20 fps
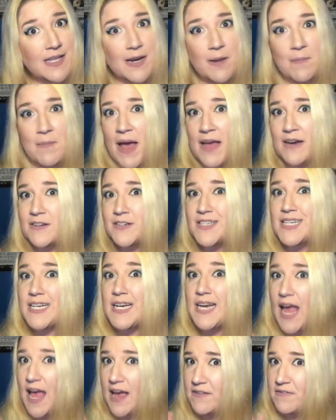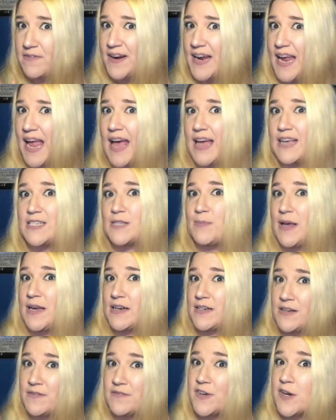and it matters in every
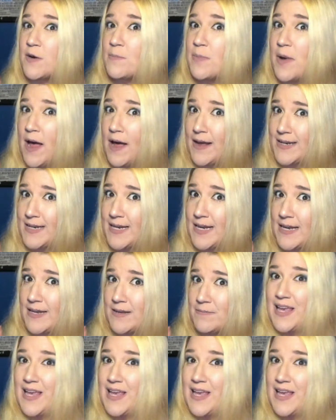aspect of your body.